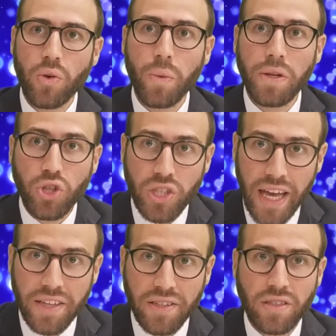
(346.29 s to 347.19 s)
which
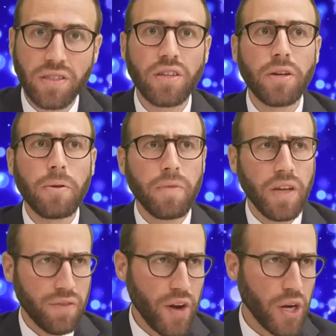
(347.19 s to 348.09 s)
says,
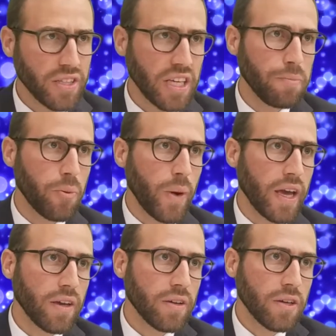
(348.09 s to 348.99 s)
in a very deep
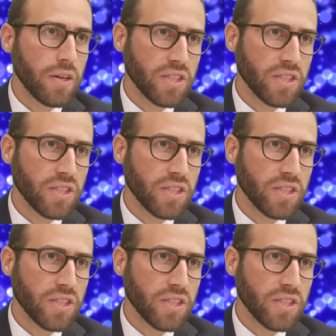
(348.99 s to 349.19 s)
way,